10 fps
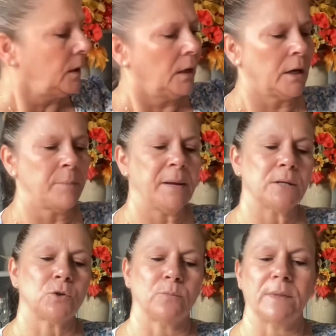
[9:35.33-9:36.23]
And I
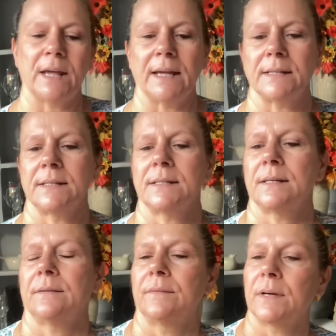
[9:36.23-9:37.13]
picked up this
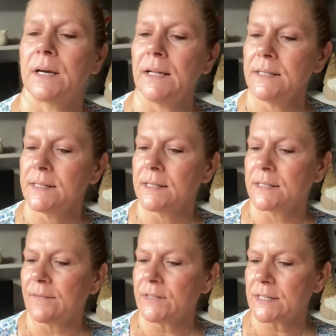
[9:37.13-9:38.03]
Bliss
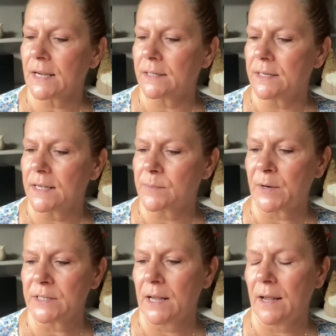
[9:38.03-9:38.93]
7-second
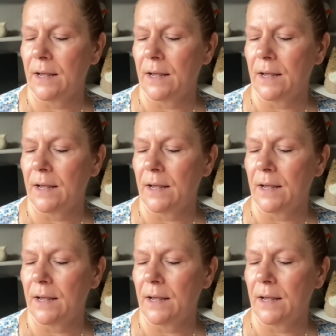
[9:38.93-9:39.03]
express